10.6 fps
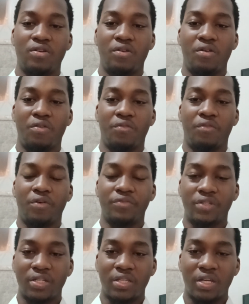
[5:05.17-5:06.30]
of
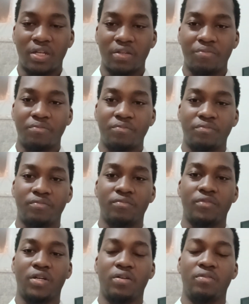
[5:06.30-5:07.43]
data.
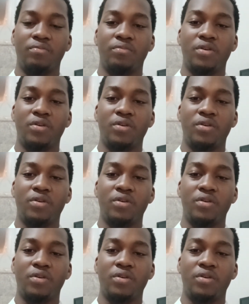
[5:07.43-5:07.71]
Um,